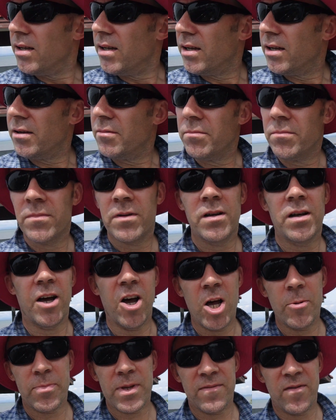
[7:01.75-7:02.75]

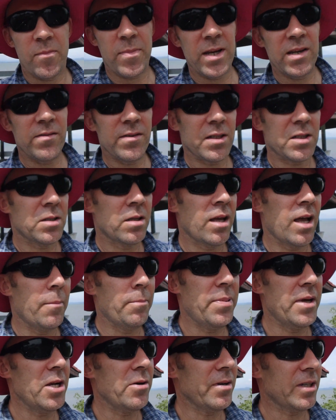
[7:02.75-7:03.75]
I hope you have
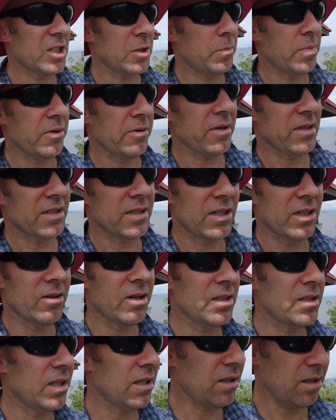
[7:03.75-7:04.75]
a better experience than
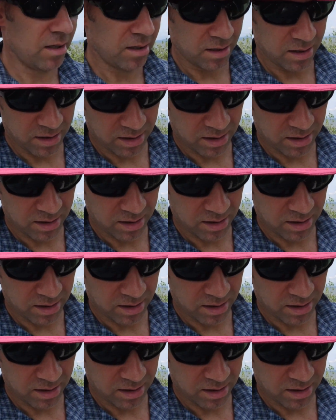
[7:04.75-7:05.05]
I did.